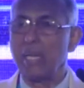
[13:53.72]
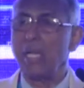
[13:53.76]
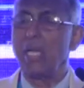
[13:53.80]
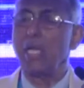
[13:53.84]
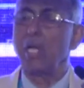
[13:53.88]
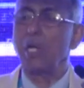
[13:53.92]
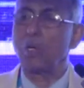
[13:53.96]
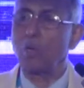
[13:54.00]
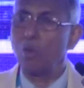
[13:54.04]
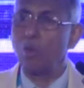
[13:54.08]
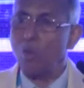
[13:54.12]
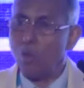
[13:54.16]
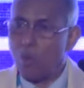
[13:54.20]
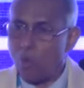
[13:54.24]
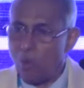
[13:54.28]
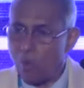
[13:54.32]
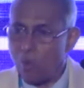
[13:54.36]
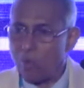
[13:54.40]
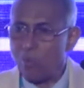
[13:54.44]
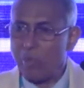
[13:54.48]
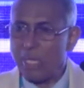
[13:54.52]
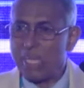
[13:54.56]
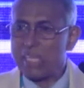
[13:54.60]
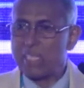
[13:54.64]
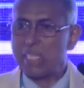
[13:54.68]
go on
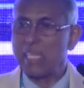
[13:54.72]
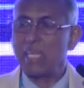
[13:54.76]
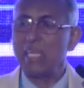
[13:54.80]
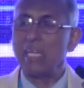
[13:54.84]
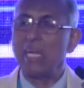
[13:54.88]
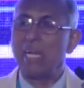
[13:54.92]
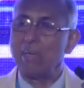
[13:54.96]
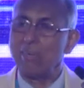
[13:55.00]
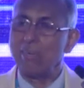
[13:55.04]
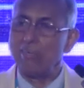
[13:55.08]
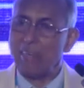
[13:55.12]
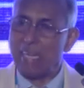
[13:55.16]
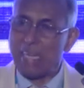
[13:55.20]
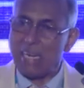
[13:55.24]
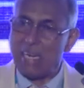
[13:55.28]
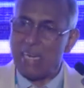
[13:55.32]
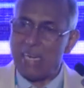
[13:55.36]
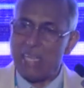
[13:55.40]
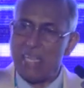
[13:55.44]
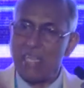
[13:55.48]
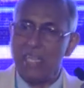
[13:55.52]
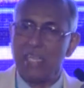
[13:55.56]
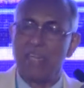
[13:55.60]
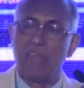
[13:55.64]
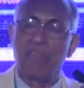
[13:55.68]
waiting and finally
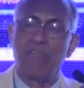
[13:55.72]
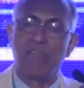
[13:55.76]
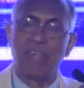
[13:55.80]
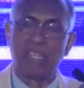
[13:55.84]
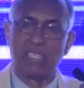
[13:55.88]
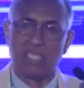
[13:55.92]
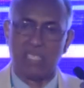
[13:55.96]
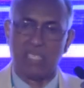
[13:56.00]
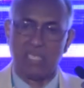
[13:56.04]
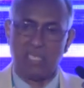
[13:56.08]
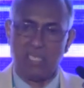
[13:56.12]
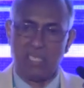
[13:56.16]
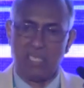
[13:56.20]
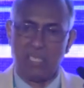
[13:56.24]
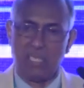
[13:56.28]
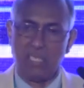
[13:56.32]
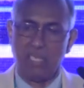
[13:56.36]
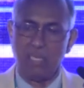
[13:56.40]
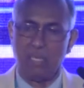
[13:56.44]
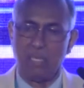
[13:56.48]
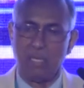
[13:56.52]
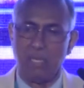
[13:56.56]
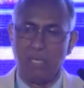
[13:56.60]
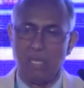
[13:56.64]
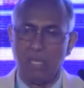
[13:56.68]
infected.
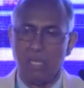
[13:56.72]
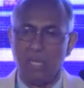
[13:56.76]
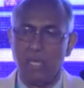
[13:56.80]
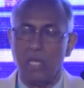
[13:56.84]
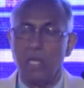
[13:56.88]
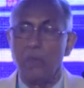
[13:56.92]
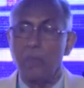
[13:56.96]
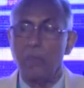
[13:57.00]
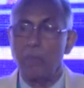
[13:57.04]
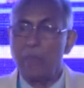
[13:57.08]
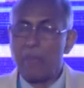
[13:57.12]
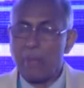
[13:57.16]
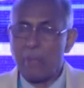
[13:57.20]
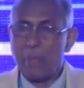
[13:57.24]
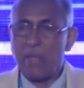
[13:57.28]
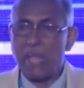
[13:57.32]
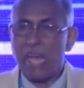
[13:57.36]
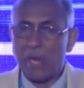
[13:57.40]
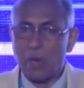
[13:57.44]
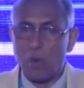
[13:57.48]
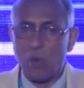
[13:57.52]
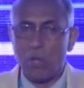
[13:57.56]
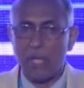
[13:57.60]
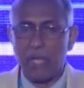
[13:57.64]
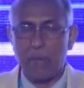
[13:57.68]

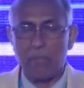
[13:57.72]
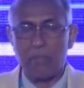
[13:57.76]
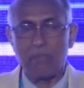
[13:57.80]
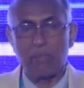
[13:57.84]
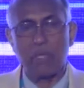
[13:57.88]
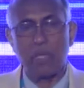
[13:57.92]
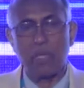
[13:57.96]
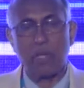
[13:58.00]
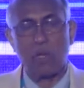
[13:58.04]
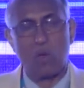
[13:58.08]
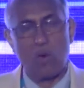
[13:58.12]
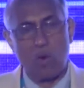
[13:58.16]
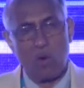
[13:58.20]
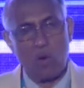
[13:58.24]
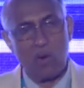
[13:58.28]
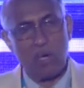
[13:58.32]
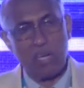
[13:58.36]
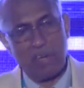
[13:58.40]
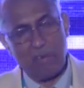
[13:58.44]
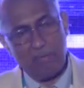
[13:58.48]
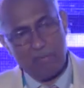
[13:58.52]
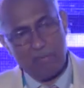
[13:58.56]
PPROM go on in